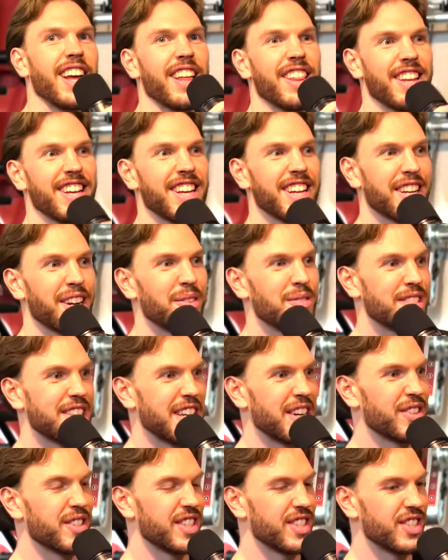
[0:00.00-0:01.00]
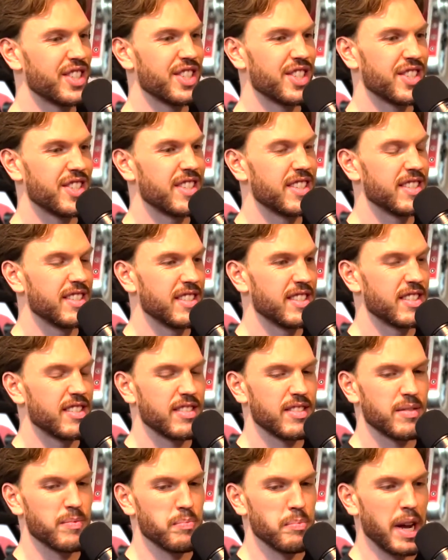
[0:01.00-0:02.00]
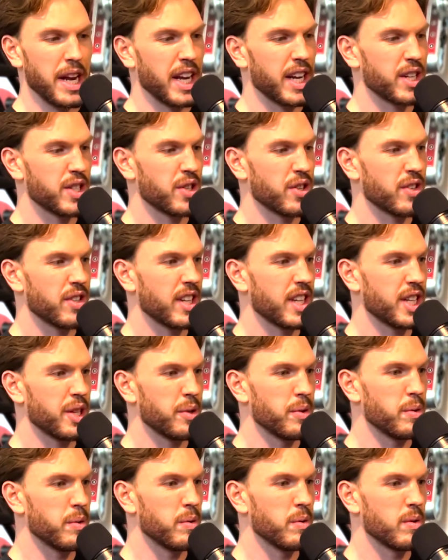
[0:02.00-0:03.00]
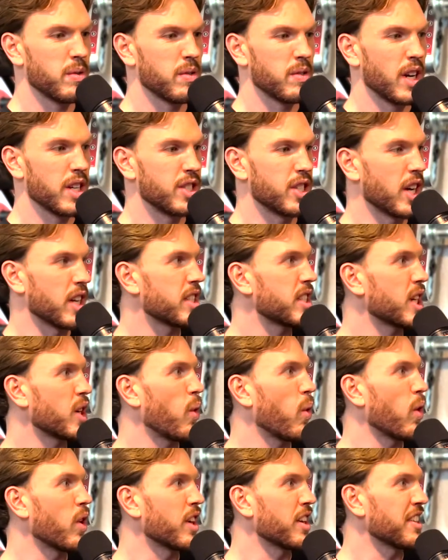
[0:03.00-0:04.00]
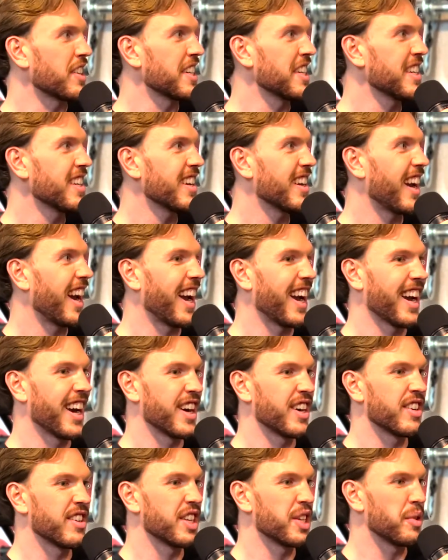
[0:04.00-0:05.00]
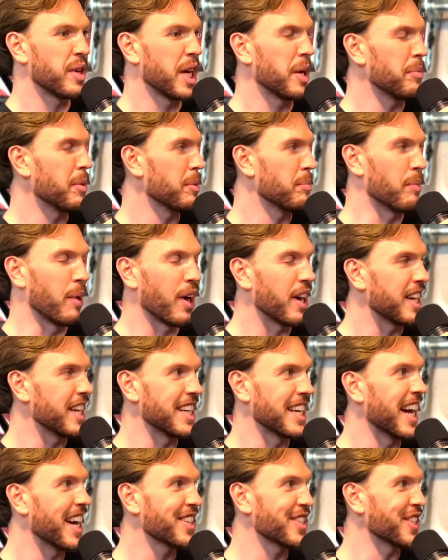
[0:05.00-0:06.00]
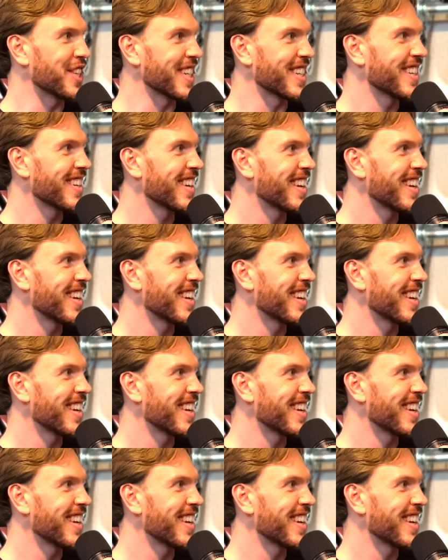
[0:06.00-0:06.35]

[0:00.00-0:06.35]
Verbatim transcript: I think it comes down to just making sure that you adjust accordingly and you keep your body guessing.